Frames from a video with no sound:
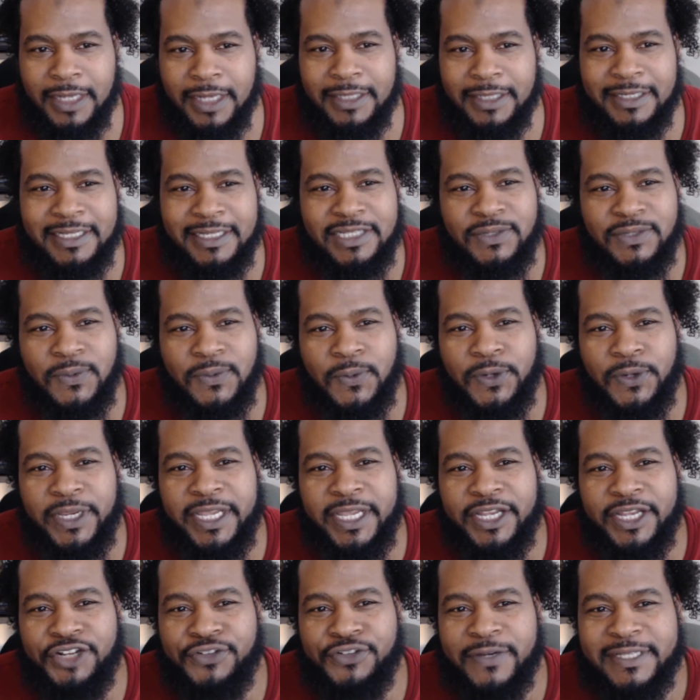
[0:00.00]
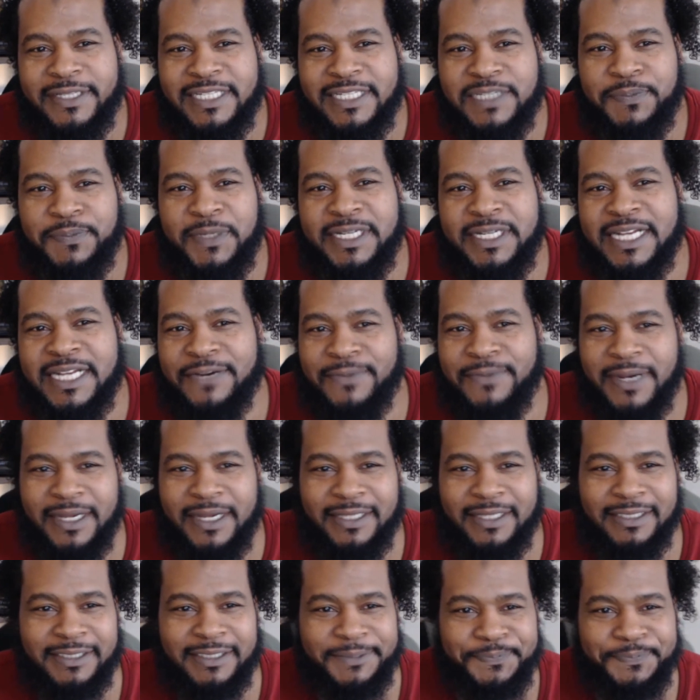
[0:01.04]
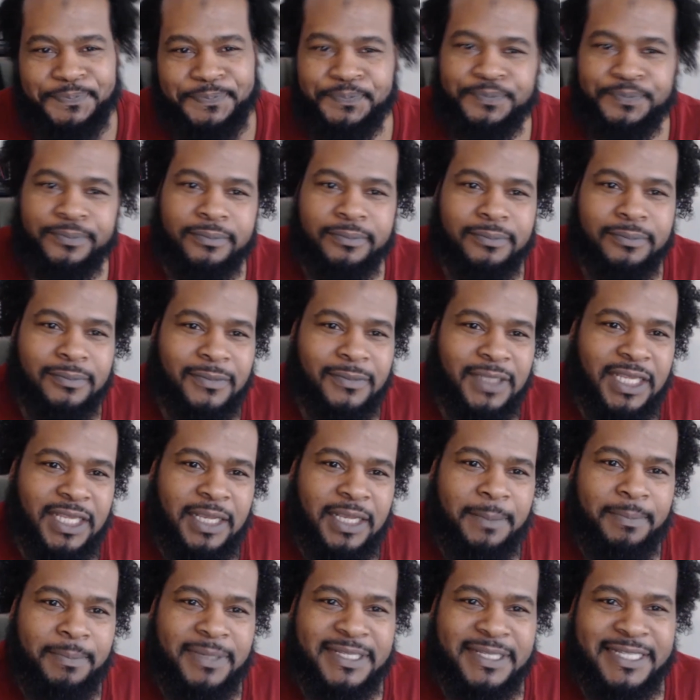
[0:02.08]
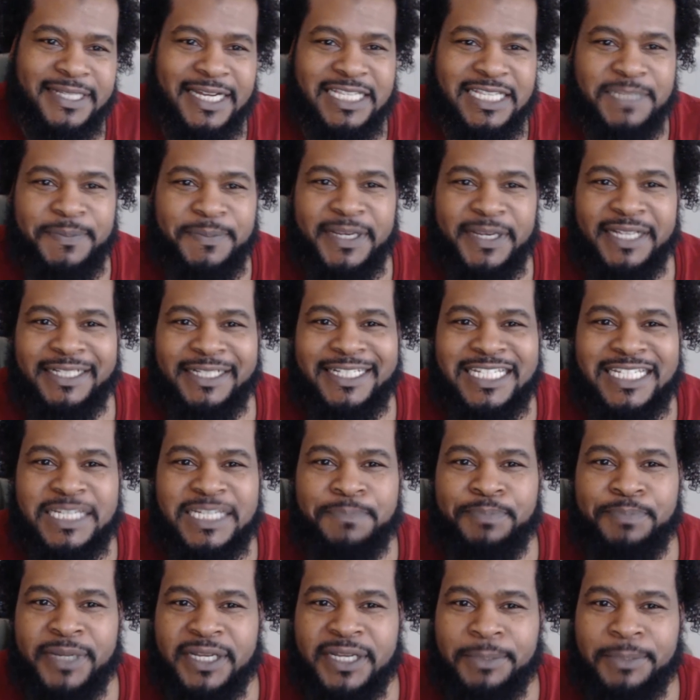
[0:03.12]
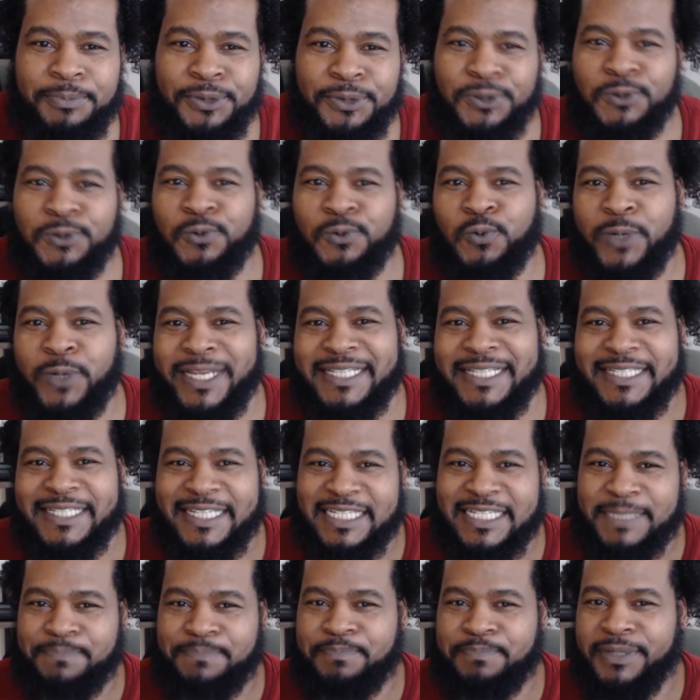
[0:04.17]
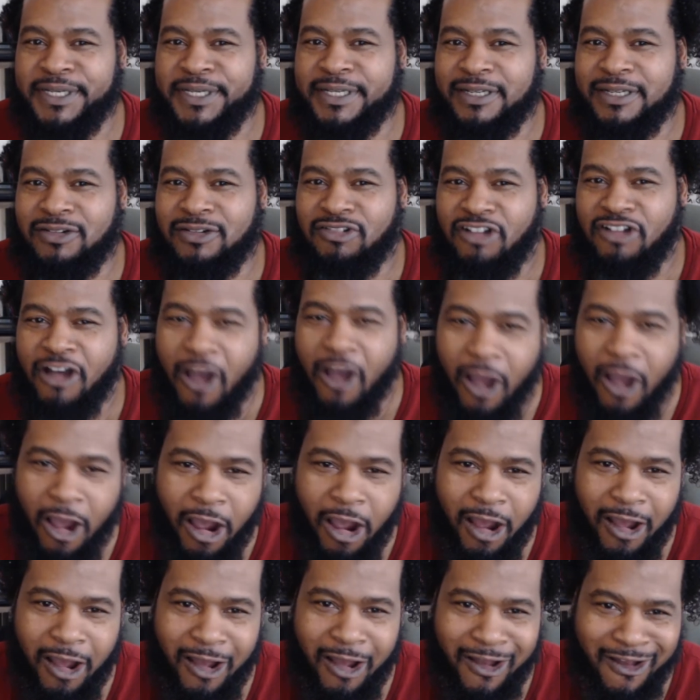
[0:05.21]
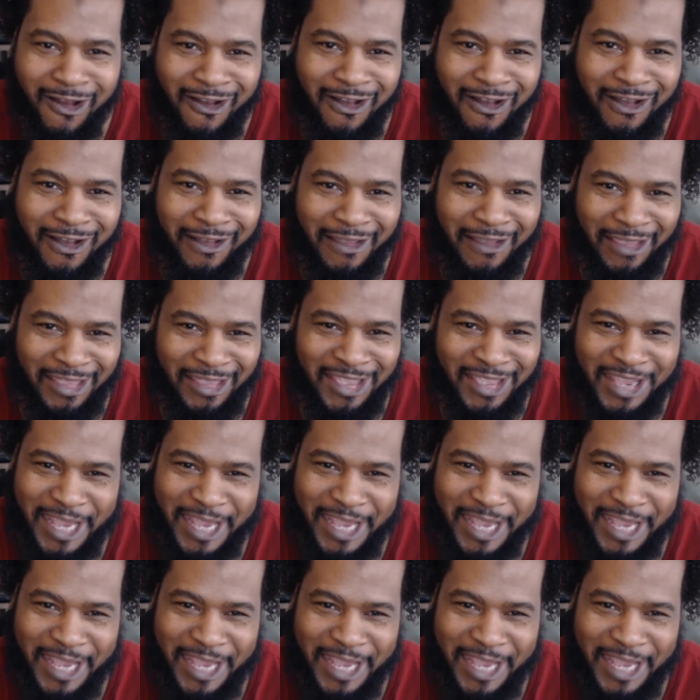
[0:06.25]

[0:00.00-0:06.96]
And this one where he addresses me directly. Besides being a despicable racist bigot, oh,